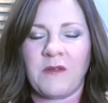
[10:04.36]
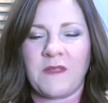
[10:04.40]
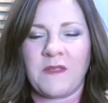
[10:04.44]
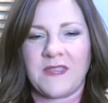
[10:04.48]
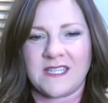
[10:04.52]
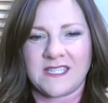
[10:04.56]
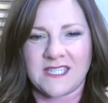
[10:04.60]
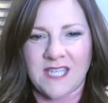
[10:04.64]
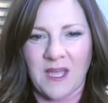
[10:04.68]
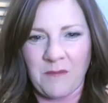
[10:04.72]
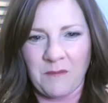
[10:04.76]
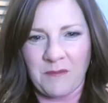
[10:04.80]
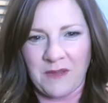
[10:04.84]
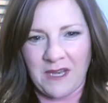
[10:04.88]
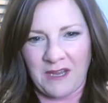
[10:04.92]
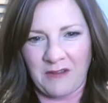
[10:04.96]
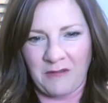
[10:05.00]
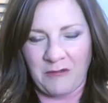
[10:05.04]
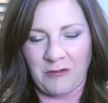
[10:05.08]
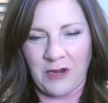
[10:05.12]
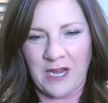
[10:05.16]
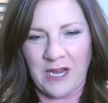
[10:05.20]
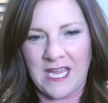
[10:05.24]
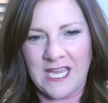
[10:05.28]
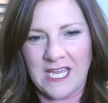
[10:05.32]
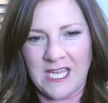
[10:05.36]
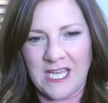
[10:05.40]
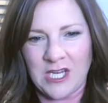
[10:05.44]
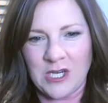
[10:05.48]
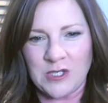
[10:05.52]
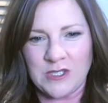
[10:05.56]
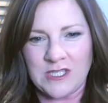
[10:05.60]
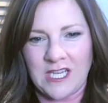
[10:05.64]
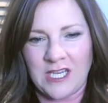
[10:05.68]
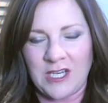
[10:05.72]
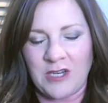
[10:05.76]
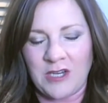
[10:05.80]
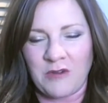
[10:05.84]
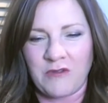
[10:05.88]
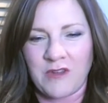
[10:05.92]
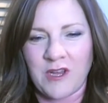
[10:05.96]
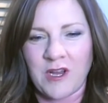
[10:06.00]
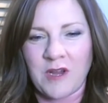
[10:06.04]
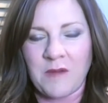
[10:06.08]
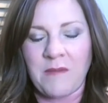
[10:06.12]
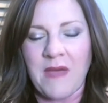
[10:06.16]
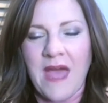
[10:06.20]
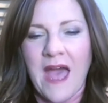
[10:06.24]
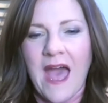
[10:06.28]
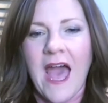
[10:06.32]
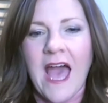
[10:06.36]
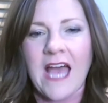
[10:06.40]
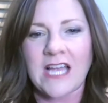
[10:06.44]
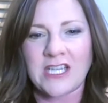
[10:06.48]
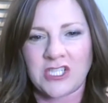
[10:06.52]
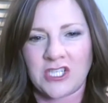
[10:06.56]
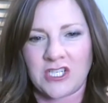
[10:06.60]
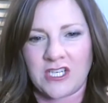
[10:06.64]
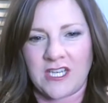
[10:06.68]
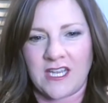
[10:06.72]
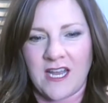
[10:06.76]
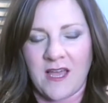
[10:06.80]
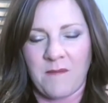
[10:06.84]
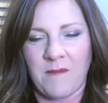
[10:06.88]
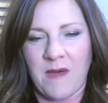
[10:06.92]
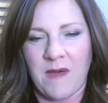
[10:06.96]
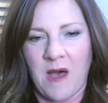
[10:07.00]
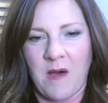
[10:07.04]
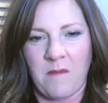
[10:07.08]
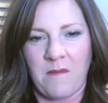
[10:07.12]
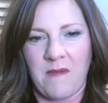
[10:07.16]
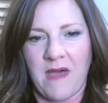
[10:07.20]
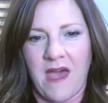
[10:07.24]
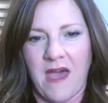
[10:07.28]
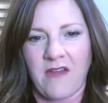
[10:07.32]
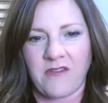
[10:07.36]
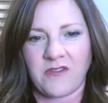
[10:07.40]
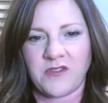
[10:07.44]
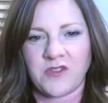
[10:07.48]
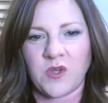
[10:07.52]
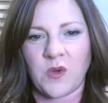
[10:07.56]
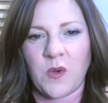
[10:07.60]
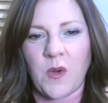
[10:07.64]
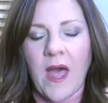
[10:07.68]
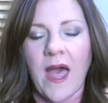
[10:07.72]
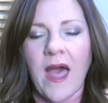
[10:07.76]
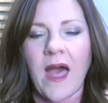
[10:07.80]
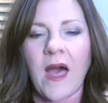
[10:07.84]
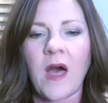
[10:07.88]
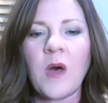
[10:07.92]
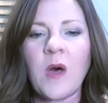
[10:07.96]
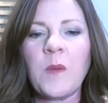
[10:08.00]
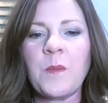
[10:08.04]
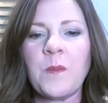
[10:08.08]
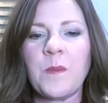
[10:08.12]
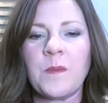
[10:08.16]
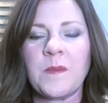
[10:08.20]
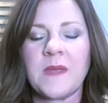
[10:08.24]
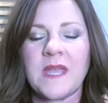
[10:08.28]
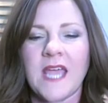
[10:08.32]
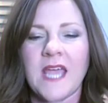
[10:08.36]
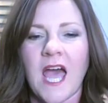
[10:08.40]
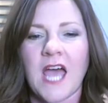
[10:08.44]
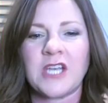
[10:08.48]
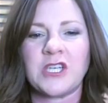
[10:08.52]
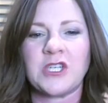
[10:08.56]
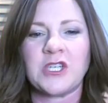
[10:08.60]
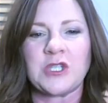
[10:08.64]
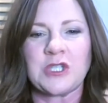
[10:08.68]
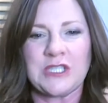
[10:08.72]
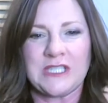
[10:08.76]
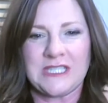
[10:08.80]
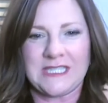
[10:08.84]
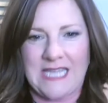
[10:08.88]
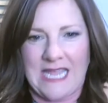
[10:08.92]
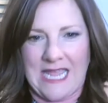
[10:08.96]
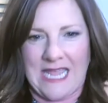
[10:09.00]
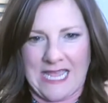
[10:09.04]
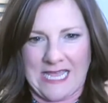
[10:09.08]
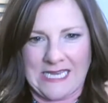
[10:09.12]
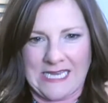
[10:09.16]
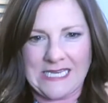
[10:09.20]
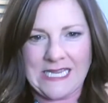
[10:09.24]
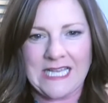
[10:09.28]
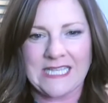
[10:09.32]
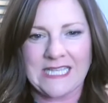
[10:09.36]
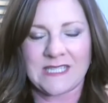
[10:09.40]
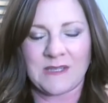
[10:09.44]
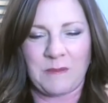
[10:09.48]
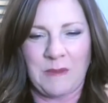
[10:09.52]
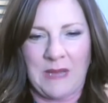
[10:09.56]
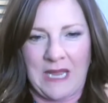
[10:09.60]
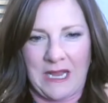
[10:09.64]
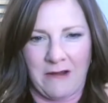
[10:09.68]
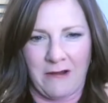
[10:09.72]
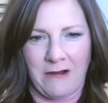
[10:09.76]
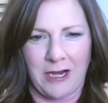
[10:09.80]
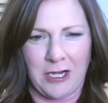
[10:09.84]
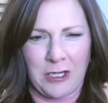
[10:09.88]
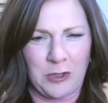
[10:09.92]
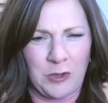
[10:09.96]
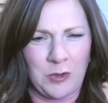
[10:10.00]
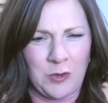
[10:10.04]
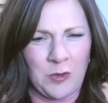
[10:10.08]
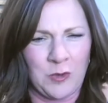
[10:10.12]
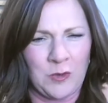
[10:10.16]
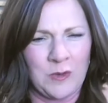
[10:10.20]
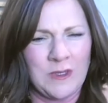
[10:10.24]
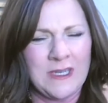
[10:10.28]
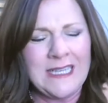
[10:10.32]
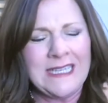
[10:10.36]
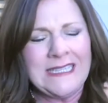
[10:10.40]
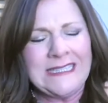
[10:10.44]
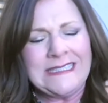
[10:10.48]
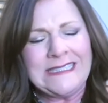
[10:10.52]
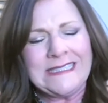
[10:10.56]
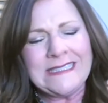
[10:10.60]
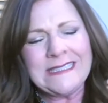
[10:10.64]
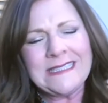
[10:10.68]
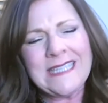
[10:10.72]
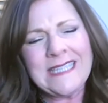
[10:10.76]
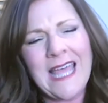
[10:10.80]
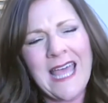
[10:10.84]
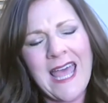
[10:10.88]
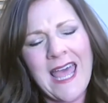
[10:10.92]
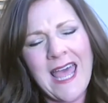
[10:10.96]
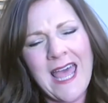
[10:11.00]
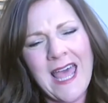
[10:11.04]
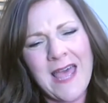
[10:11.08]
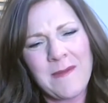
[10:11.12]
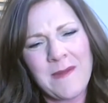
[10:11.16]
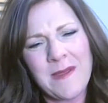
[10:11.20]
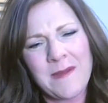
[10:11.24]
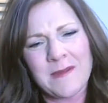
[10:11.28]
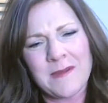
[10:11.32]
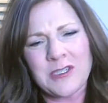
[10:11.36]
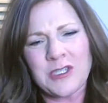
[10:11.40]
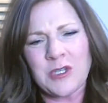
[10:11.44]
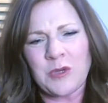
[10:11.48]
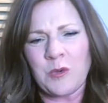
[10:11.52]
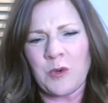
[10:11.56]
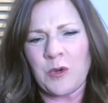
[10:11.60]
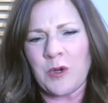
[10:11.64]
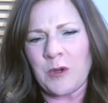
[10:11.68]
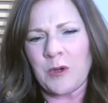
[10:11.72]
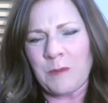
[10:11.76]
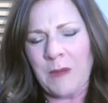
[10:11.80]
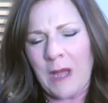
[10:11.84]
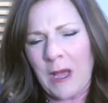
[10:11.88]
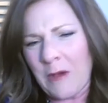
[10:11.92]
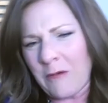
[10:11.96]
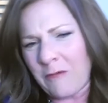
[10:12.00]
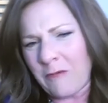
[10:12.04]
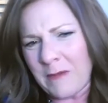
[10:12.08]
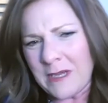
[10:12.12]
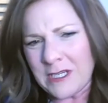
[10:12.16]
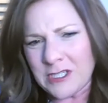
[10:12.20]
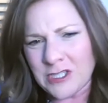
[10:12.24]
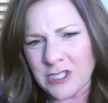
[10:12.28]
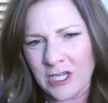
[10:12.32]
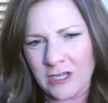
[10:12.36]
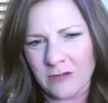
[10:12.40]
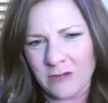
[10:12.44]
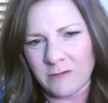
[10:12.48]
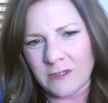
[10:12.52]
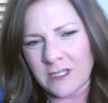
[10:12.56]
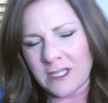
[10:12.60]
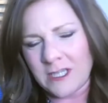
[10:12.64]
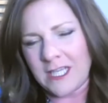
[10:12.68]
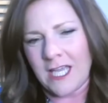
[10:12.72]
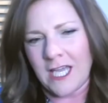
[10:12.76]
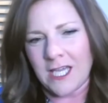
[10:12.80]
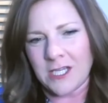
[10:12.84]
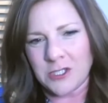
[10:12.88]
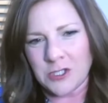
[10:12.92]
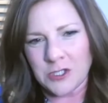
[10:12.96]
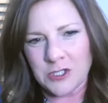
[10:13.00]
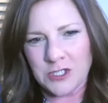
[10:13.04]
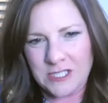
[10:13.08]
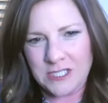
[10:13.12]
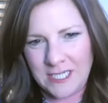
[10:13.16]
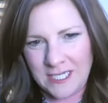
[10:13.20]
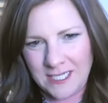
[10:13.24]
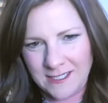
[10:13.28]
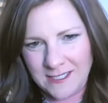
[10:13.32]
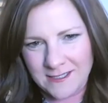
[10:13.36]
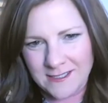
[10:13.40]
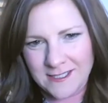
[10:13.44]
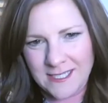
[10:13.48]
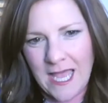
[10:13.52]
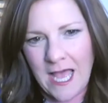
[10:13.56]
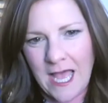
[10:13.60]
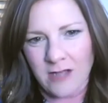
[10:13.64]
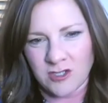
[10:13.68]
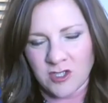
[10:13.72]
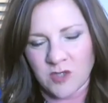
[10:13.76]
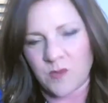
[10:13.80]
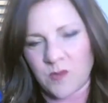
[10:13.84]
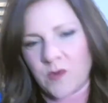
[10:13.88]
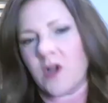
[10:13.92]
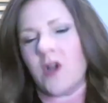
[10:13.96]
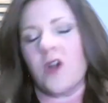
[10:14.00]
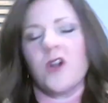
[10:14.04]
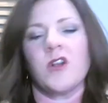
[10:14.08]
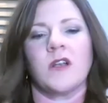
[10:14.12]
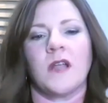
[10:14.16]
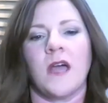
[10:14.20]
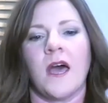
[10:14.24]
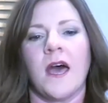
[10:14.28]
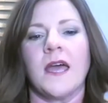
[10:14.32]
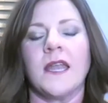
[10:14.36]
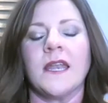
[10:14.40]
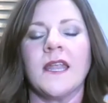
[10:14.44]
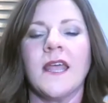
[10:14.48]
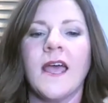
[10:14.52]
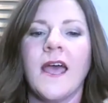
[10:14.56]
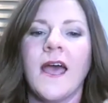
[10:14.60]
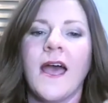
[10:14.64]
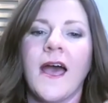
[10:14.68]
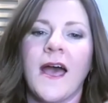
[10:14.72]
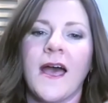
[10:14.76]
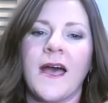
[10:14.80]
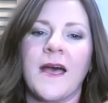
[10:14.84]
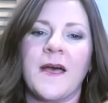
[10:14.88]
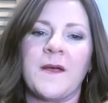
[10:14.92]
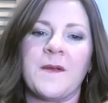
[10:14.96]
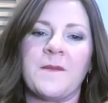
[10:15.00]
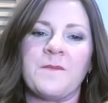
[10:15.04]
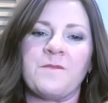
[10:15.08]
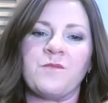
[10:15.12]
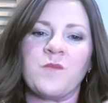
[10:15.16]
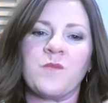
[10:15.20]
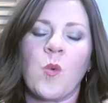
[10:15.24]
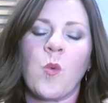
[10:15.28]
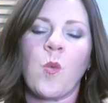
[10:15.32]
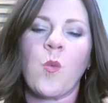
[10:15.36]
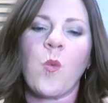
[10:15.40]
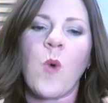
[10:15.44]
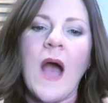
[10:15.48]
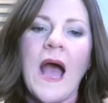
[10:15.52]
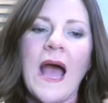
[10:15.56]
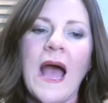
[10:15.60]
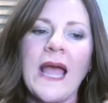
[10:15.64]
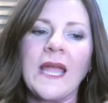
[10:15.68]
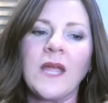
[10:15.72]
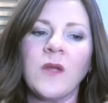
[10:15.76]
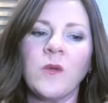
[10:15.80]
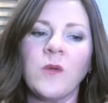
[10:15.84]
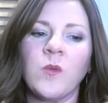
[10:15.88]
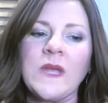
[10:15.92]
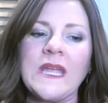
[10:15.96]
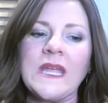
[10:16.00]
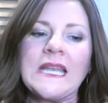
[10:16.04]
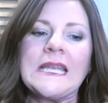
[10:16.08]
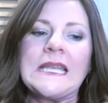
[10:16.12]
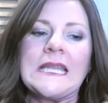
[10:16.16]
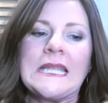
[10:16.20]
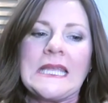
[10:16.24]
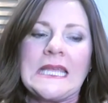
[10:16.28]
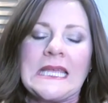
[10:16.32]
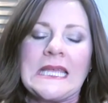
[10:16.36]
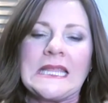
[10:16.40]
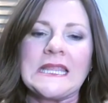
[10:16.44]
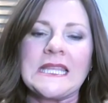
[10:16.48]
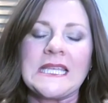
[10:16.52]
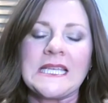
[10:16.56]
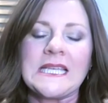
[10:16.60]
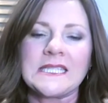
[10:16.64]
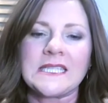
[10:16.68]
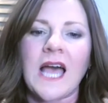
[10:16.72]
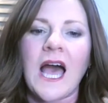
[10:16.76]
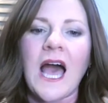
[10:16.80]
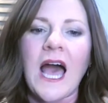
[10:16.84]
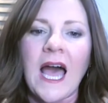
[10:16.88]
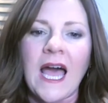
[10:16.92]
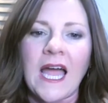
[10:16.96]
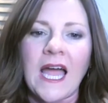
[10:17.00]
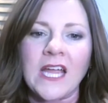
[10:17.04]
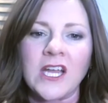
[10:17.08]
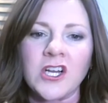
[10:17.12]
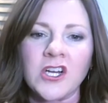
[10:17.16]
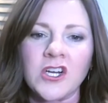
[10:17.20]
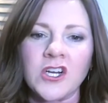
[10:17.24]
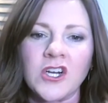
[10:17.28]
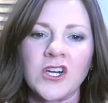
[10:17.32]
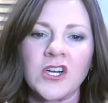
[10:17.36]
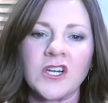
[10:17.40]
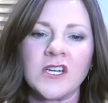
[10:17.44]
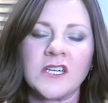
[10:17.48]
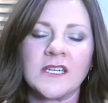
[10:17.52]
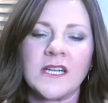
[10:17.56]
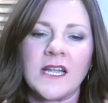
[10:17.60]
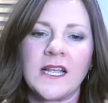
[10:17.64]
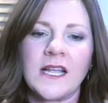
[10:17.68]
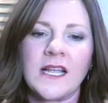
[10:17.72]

with this company for 8 years and you're very passionate about math so help me understand as a parent who eh, maybe I shouldn't worry about my child really understands algebra or not um, why we need these higher